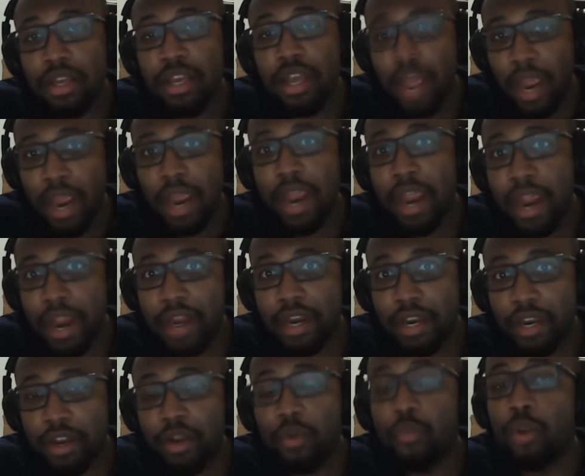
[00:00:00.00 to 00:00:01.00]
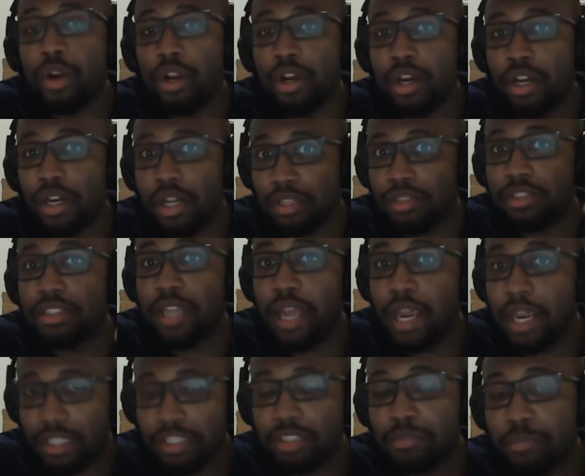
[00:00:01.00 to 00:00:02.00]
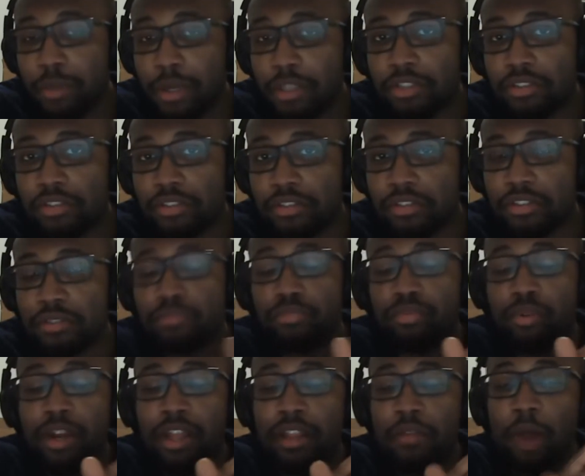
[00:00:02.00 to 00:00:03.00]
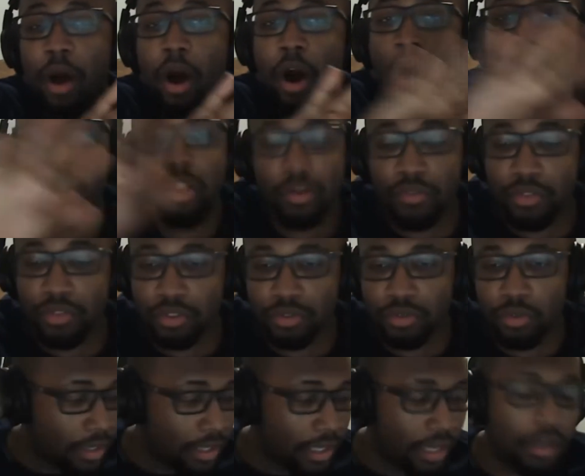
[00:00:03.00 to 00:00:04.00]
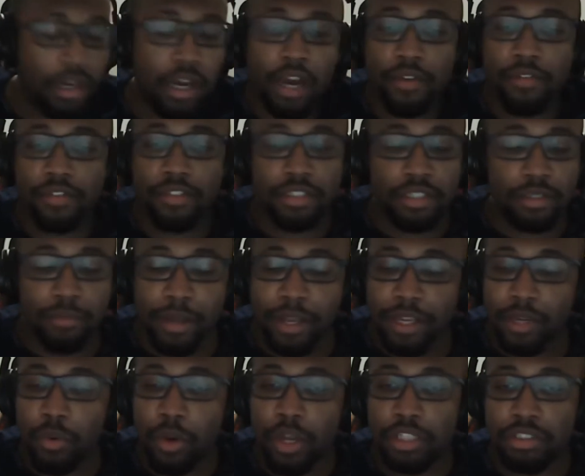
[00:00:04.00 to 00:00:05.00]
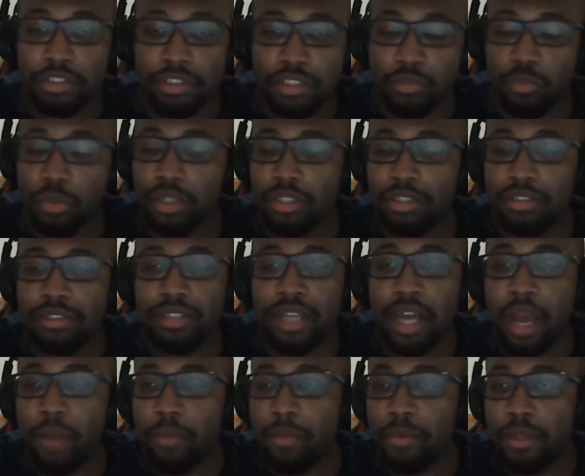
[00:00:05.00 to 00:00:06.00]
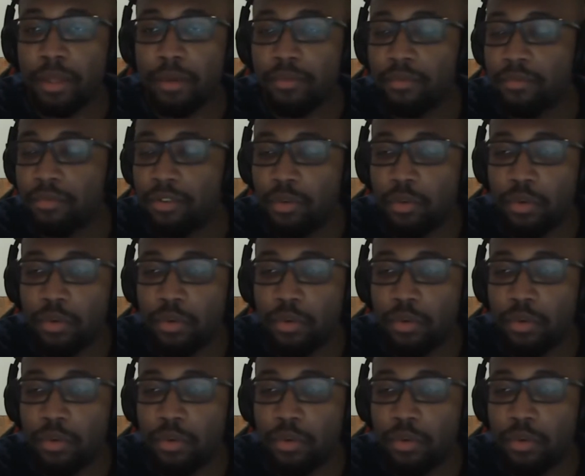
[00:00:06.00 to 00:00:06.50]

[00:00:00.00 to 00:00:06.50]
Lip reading: and we're gonna take these pictures and spread them all over the school. Now, obviously, the main question is, what is stopping them from doing